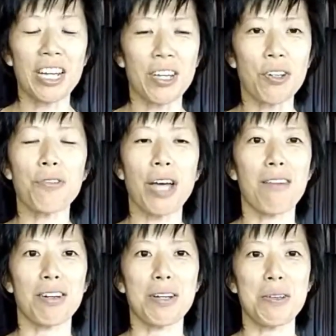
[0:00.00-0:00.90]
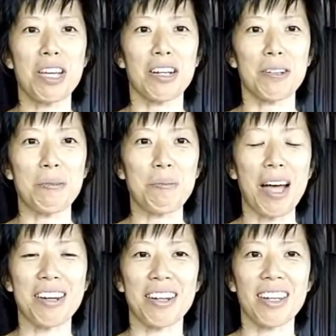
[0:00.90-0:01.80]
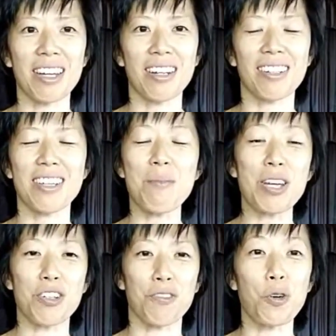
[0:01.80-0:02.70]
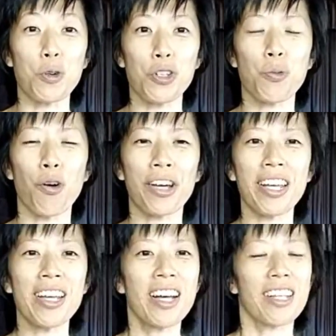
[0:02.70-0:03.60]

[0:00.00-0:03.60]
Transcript: You know, if you have an image of a horse walking,